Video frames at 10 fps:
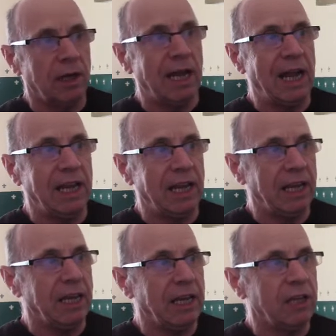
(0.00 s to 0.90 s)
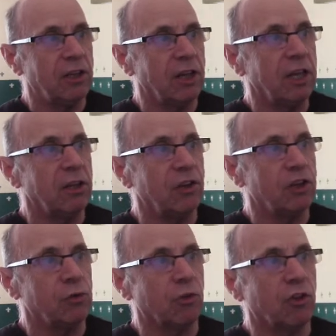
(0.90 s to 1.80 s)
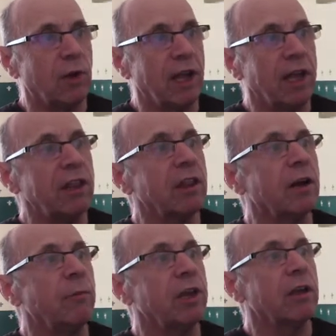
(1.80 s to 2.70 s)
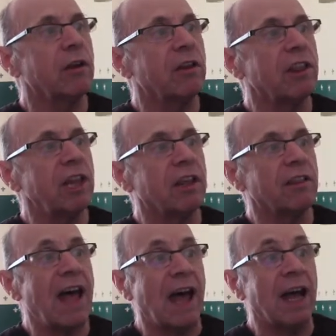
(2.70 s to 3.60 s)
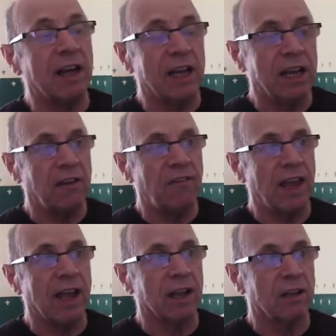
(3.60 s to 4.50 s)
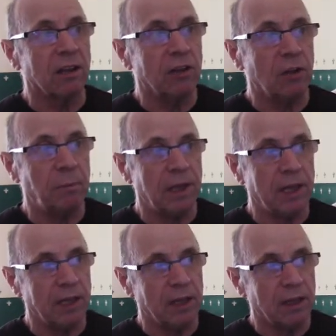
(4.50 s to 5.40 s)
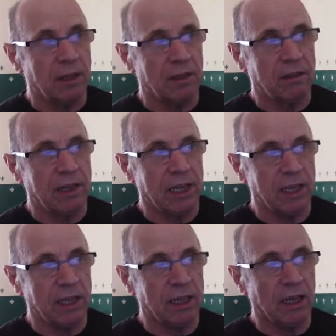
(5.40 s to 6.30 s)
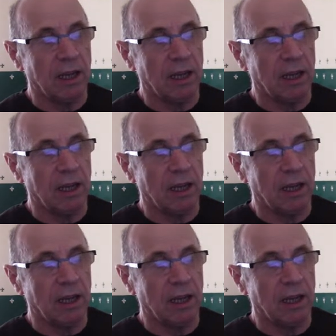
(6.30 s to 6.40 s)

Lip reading: allele into individual squares, and we can consider that in effect to be the